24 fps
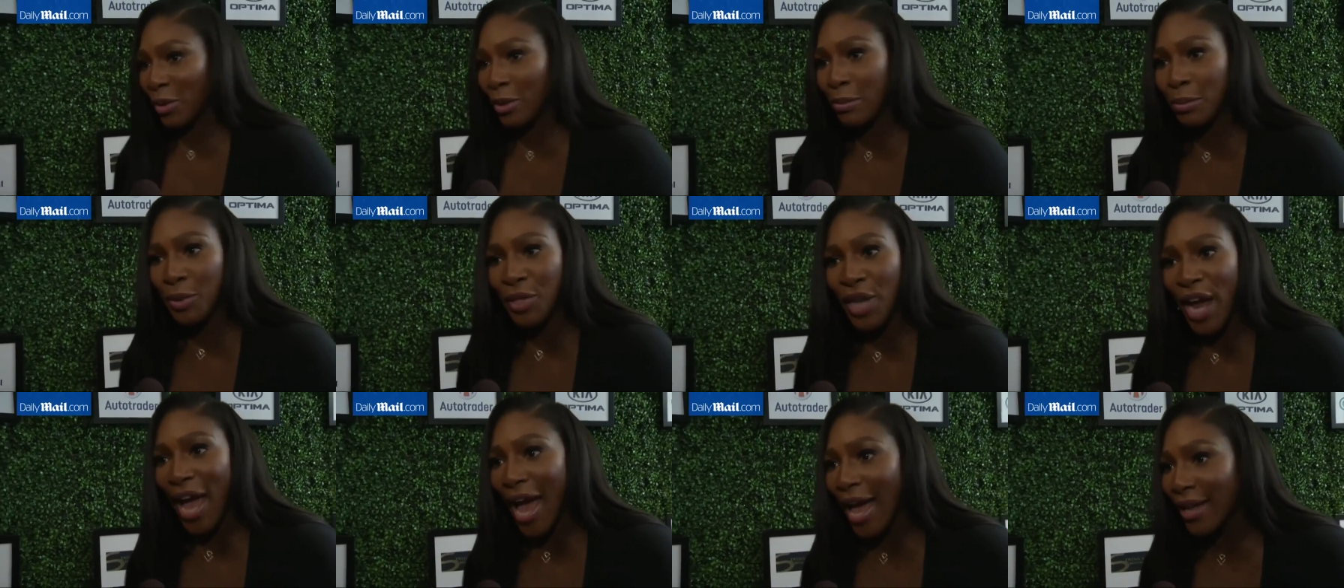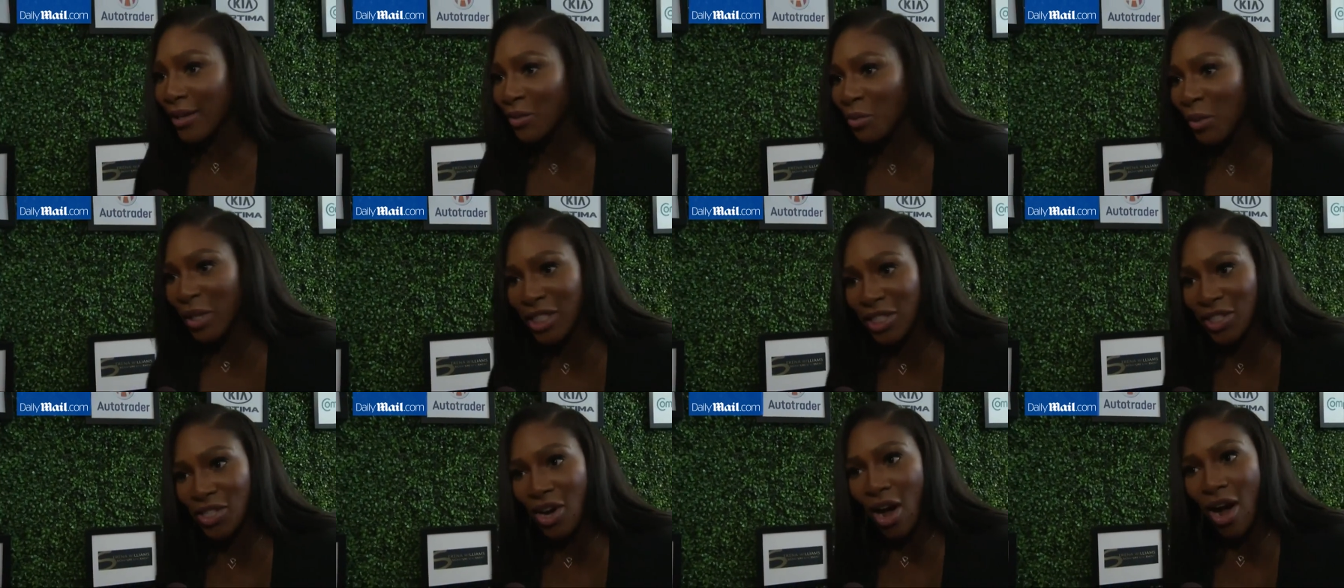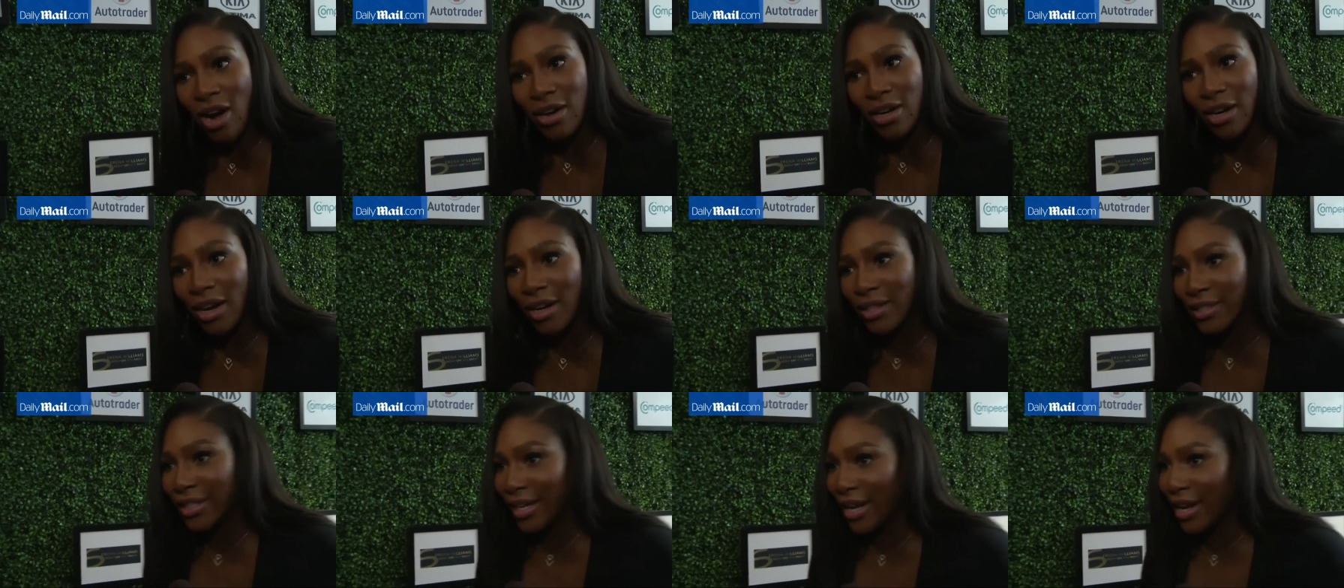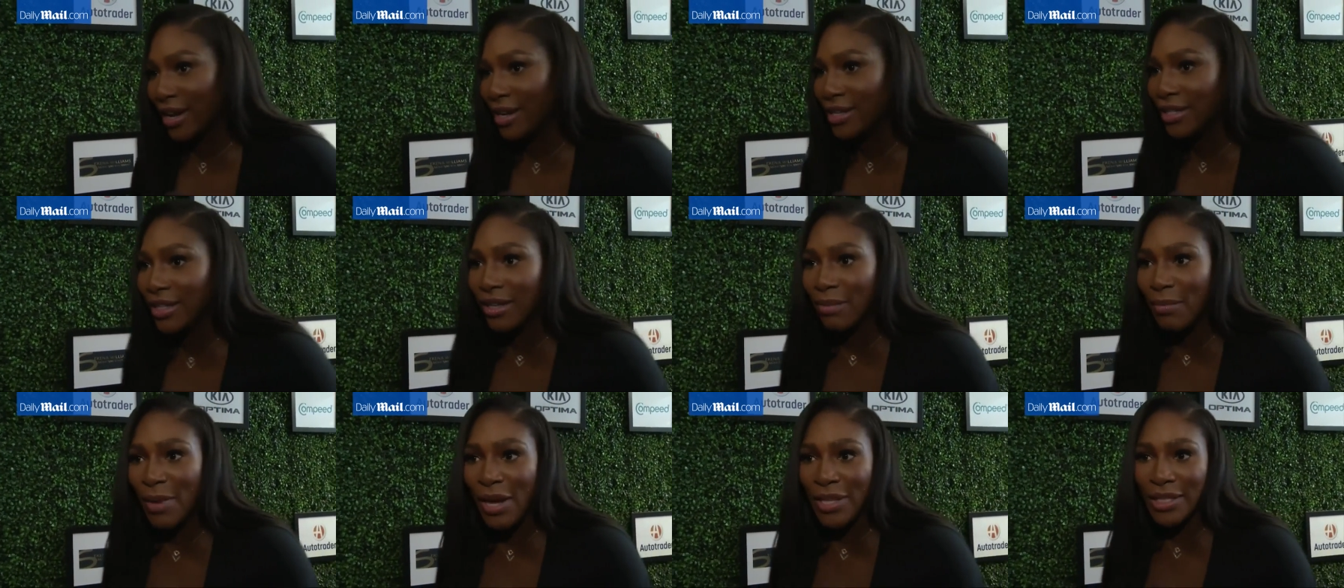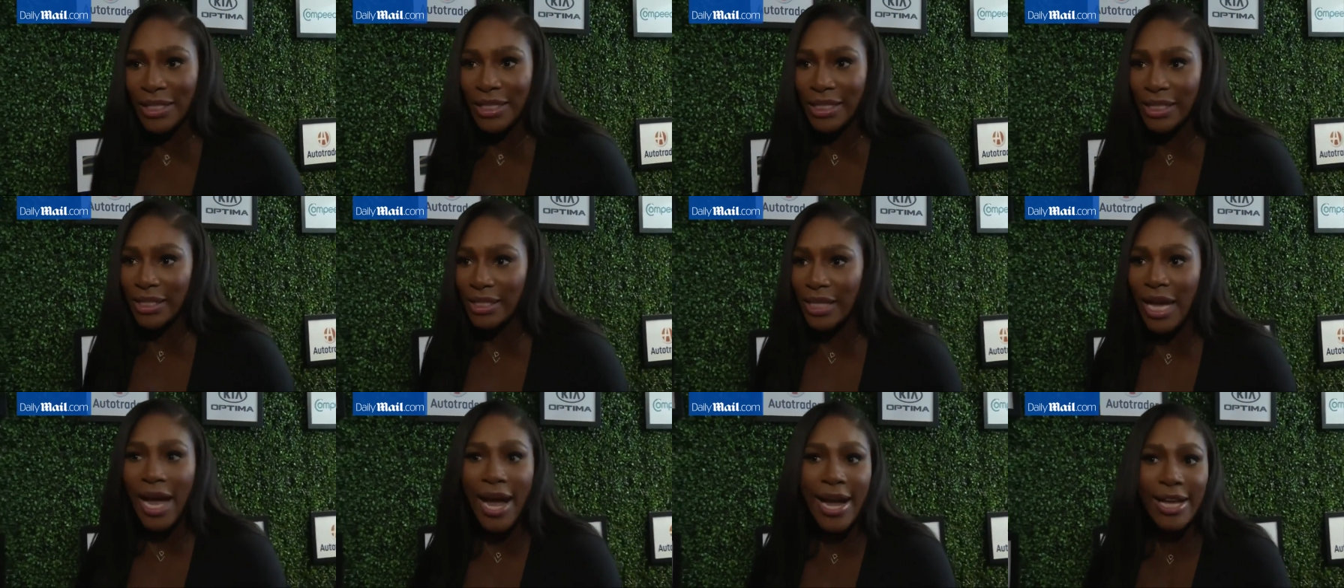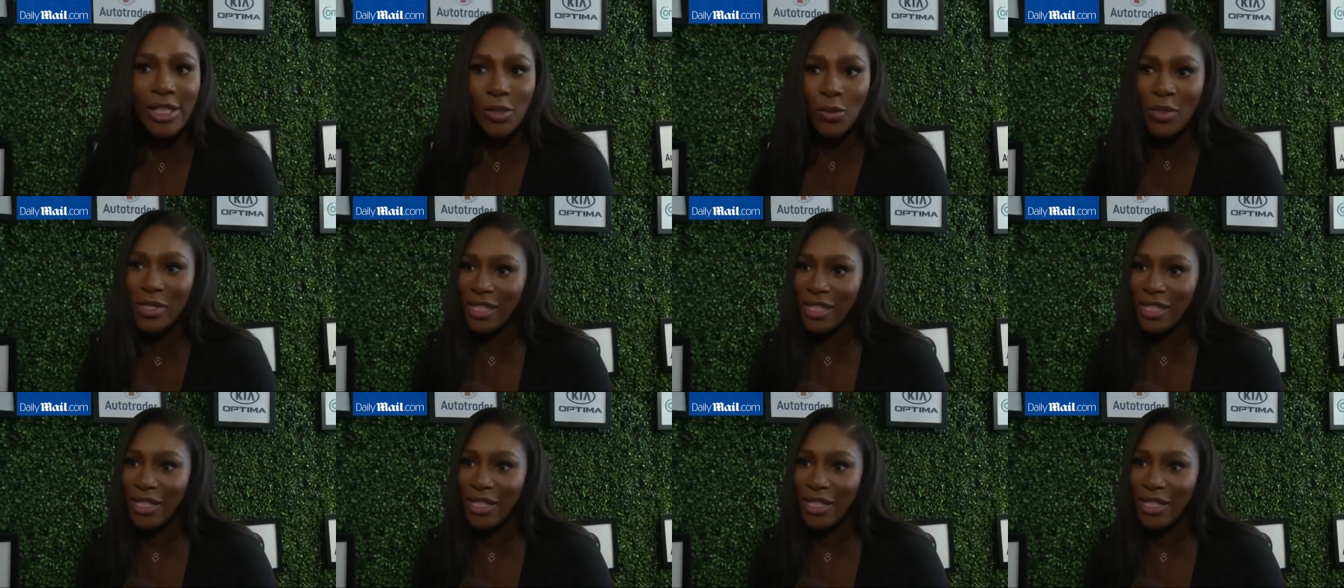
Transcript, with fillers: group chat and we just talk all day on it about the designs.